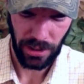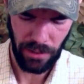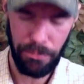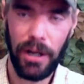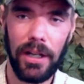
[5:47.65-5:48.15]

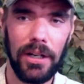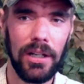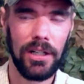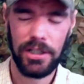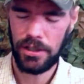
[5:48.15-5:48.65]
But
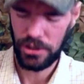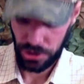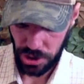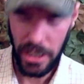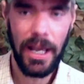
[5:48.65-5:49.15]

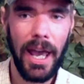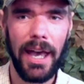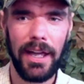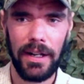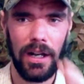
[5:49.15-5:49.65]
she
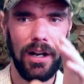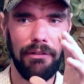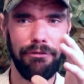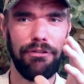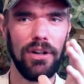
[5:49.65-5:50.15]
had a
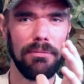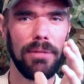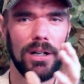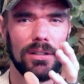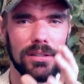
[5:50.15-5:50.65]

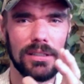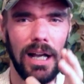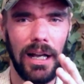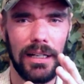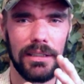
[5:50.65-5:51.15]

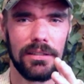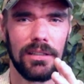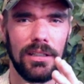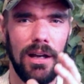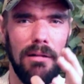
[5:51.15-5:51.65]
football-sized
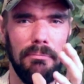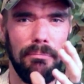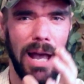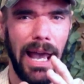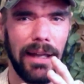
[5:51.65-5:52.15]

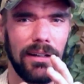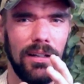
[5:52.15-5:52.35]
mat.